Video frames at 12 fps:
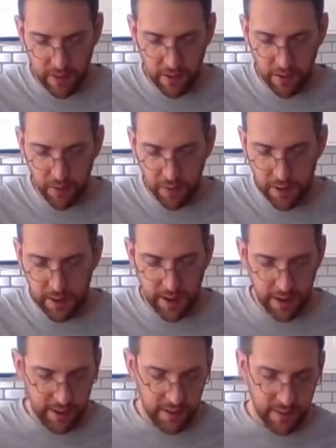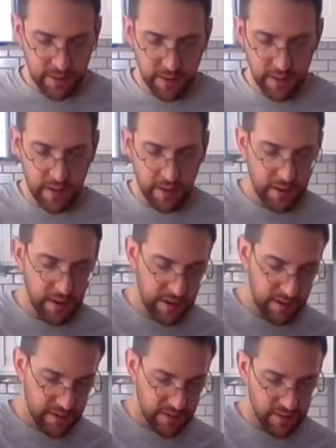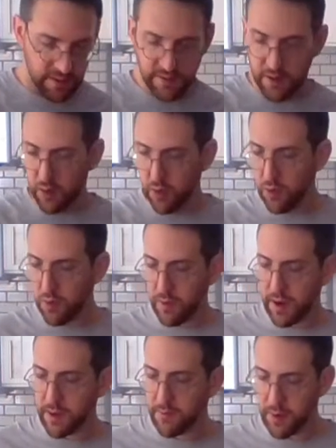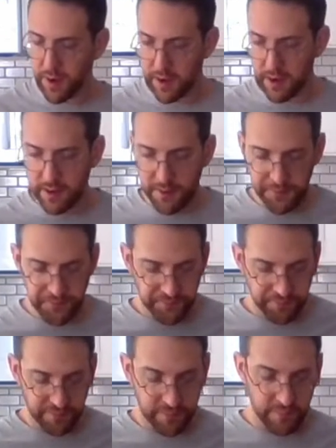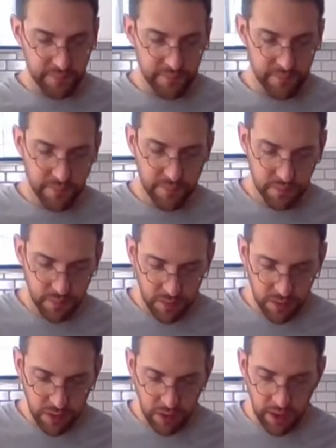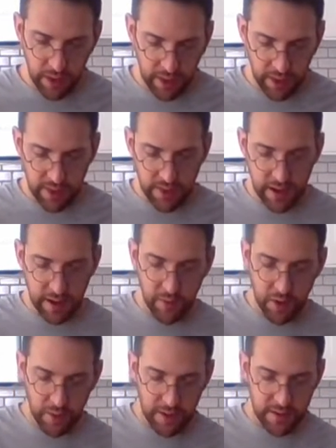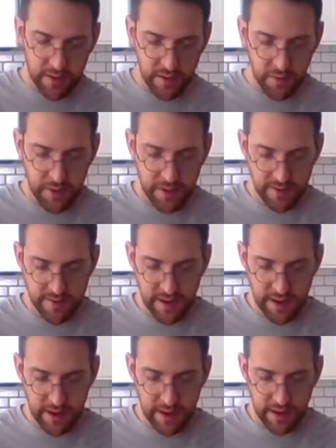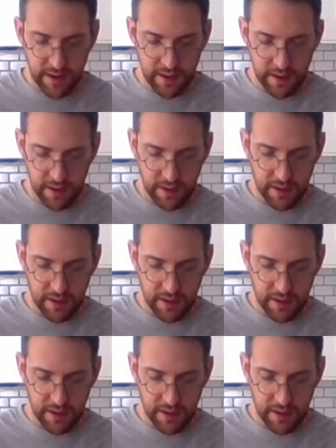Okay, so it's a whole grain bread that I'm going to be setting